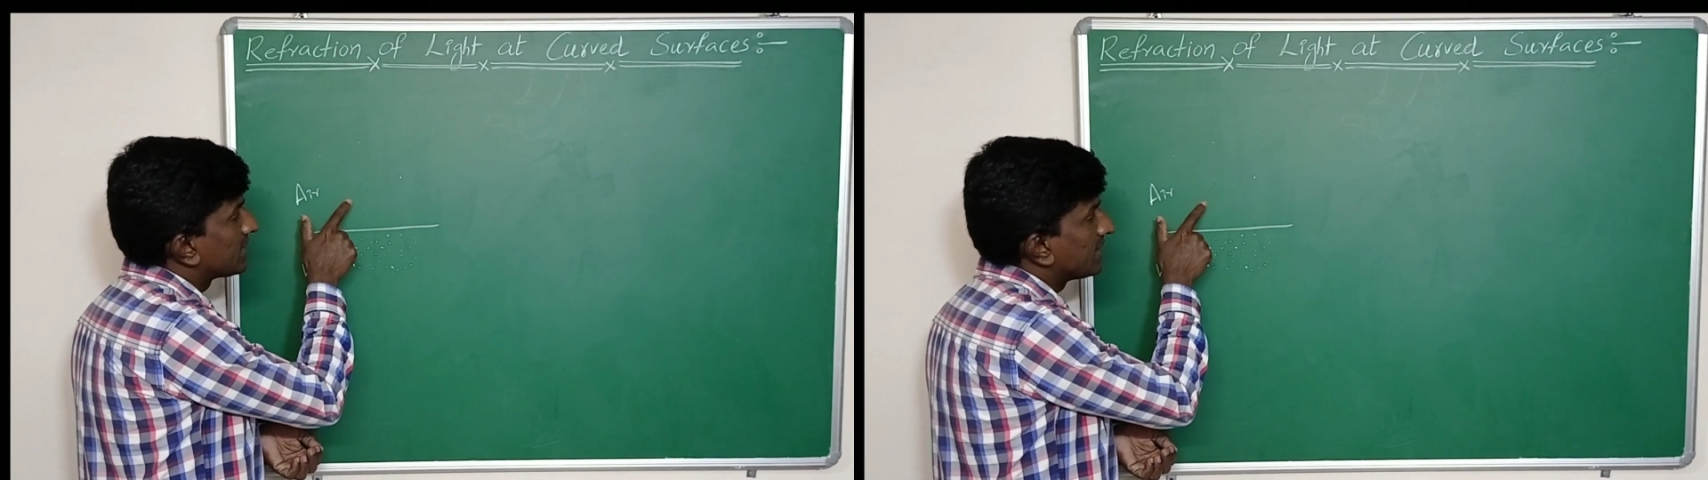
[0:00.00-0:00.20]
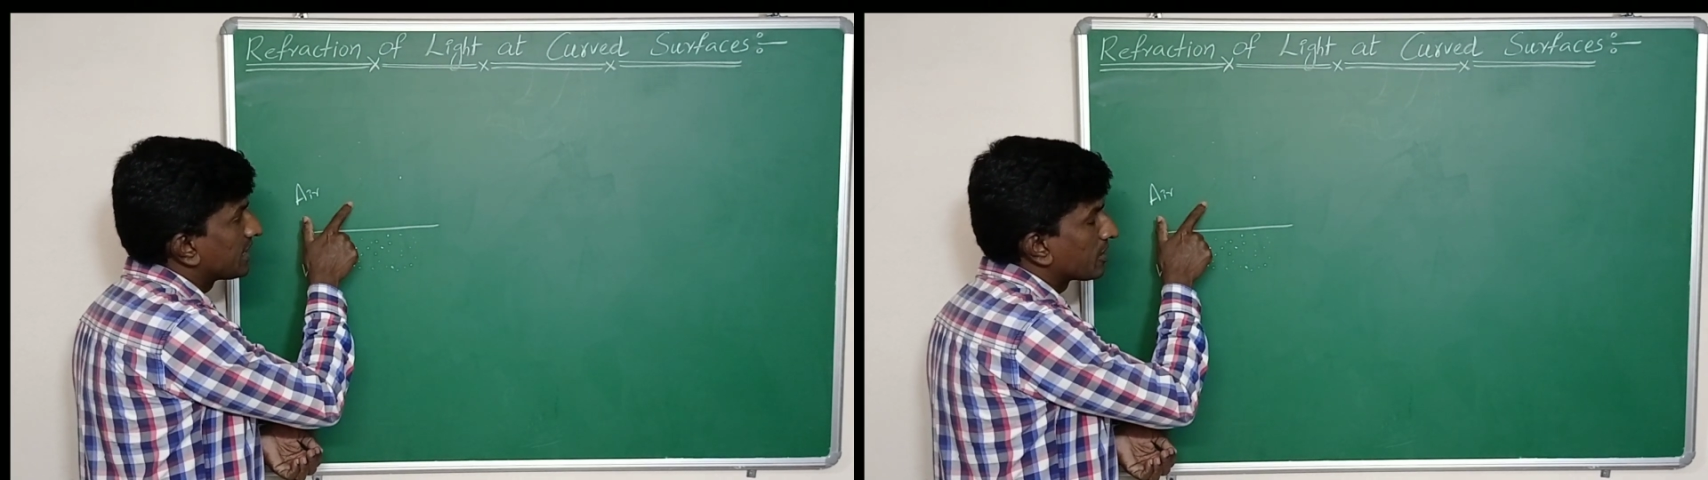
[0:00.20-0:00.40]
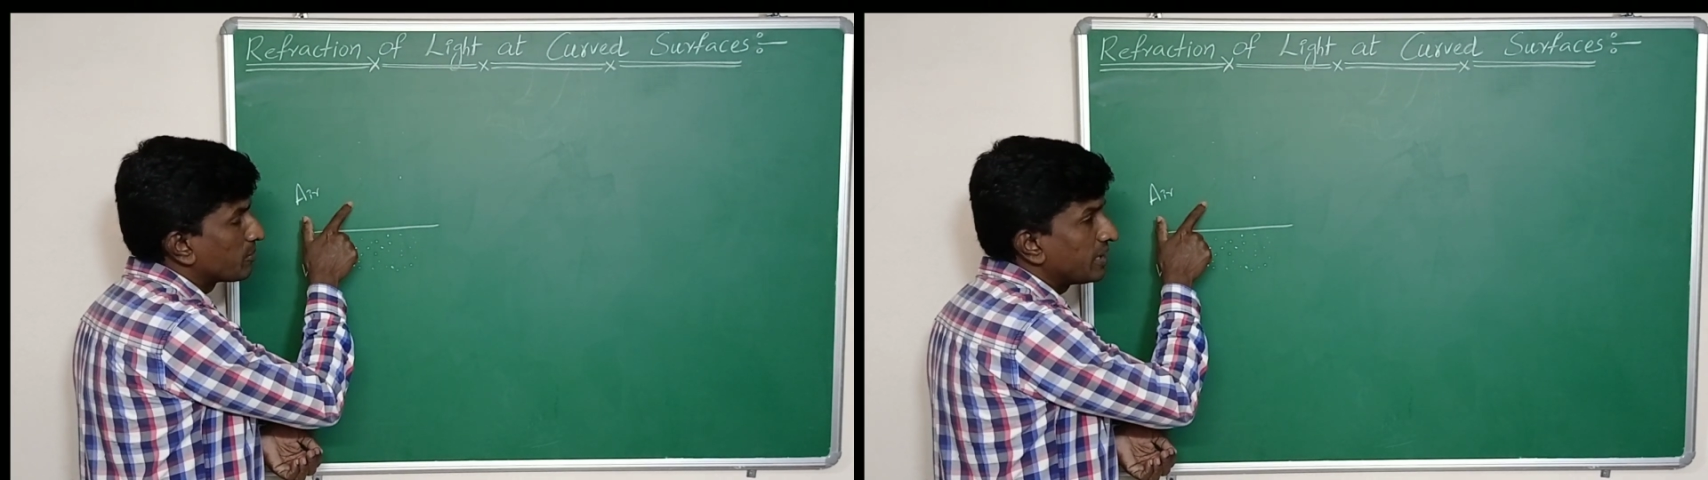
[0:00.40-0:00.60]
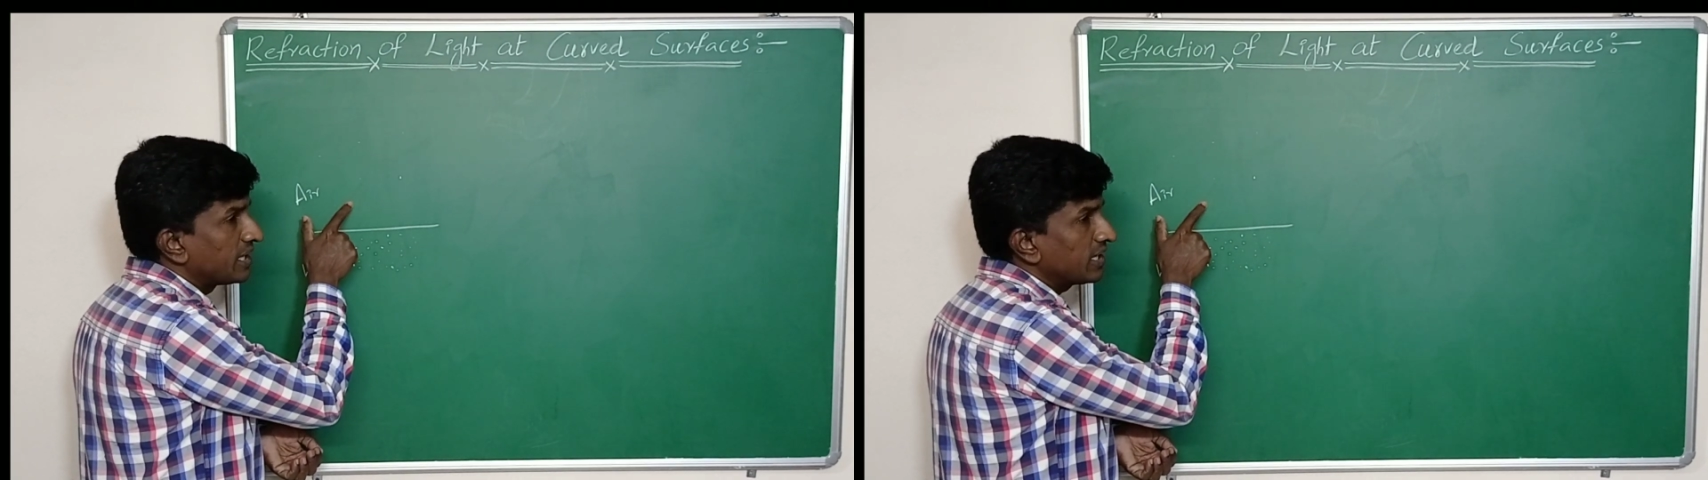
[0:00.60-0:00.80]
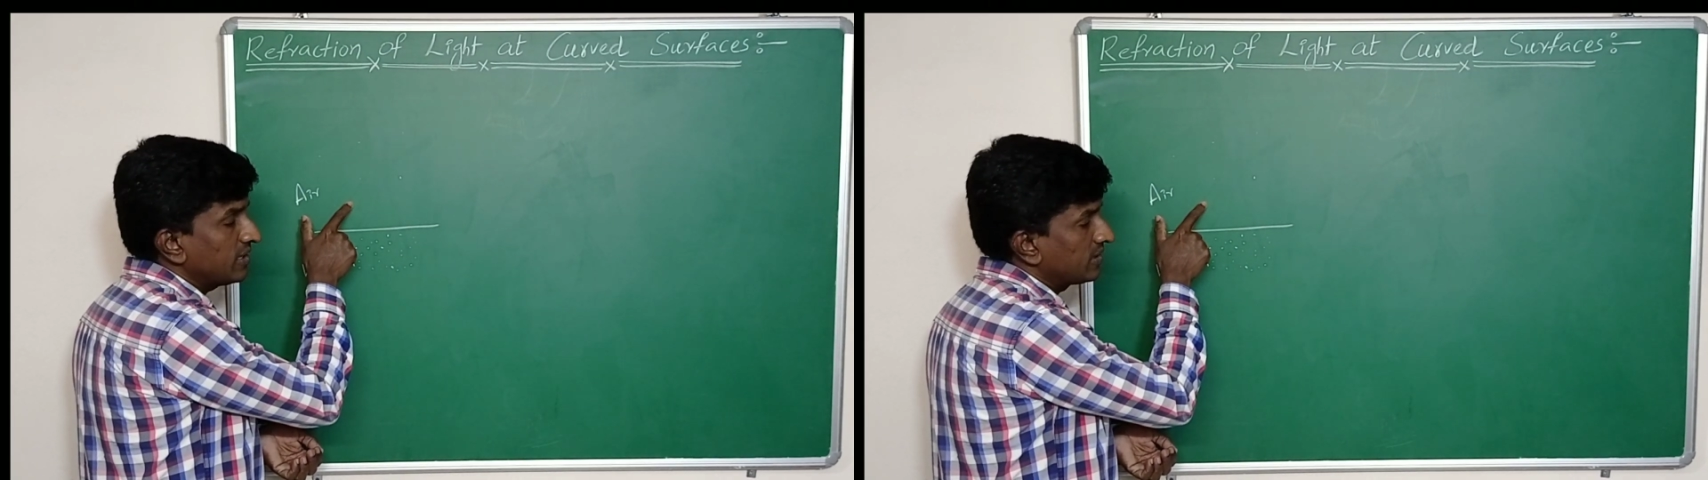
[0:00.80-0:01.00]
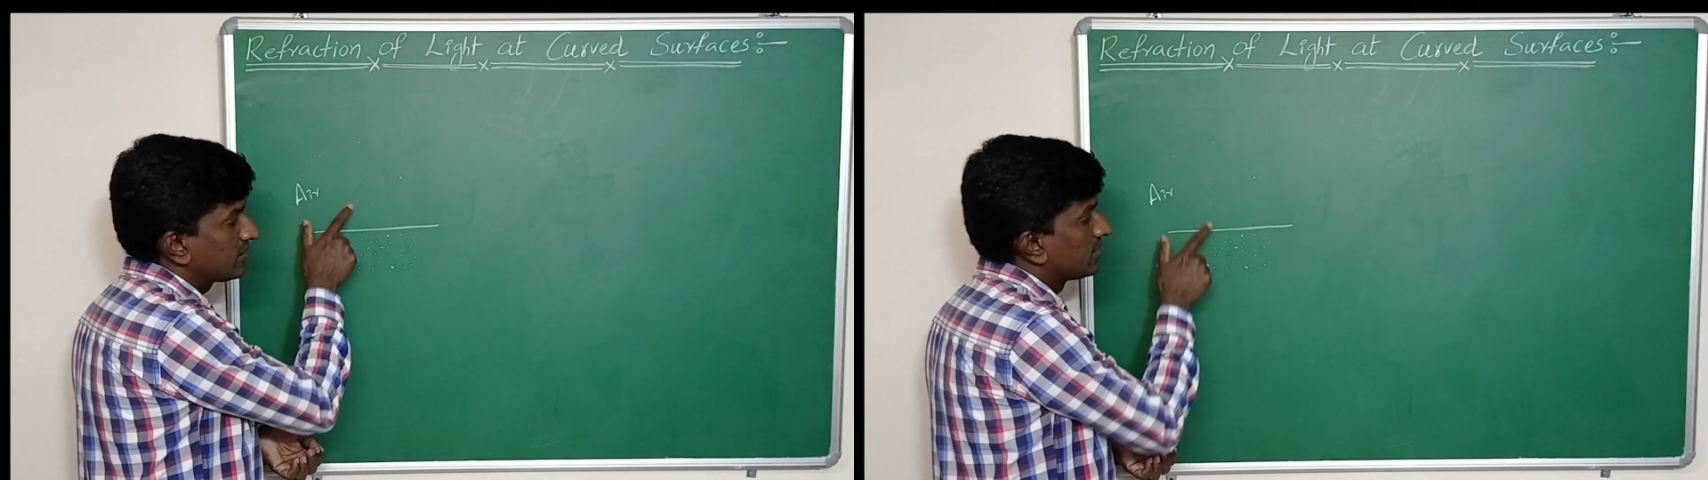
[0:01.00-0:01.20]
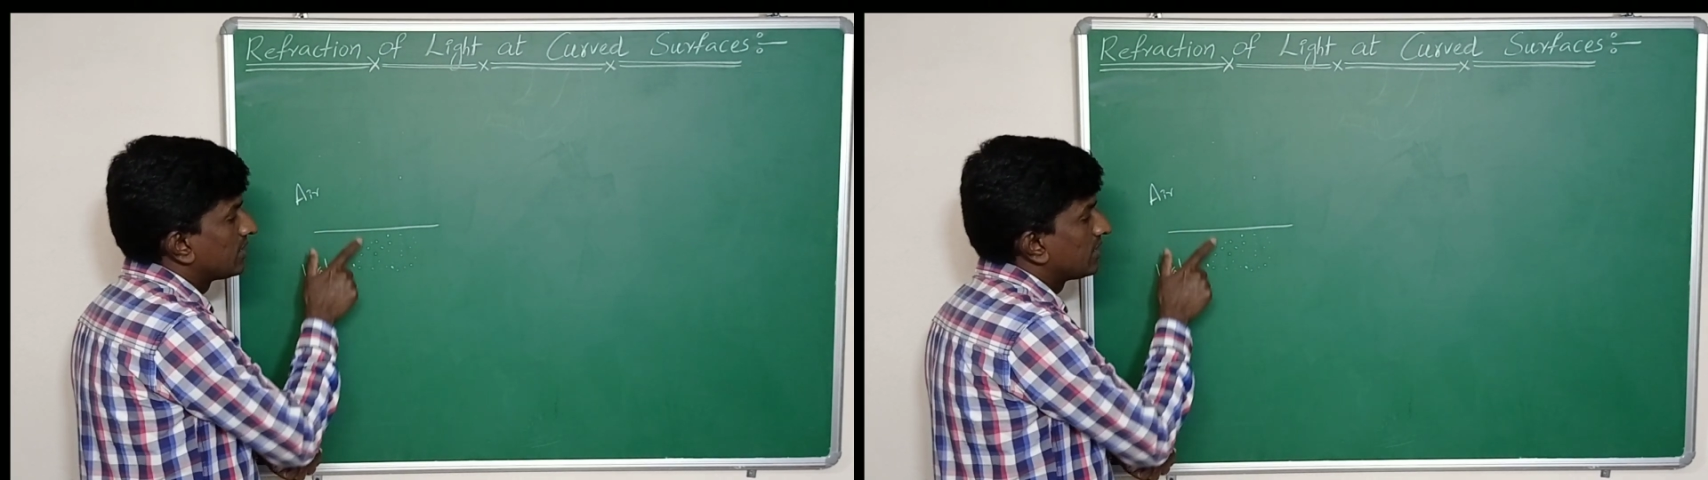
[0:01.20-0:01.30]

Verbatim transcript: rarer media